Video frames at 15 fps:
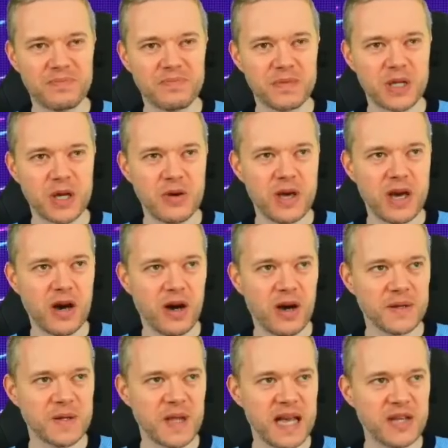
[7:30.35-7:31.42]
2
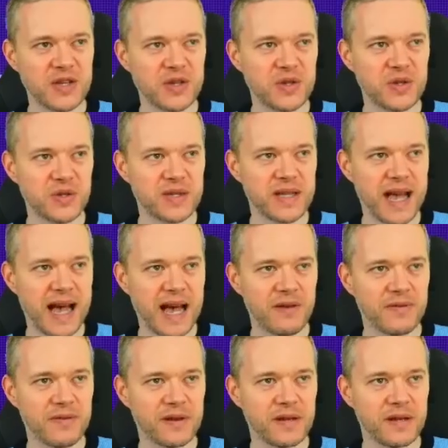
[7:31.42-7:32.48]
yards that he just doesn't have.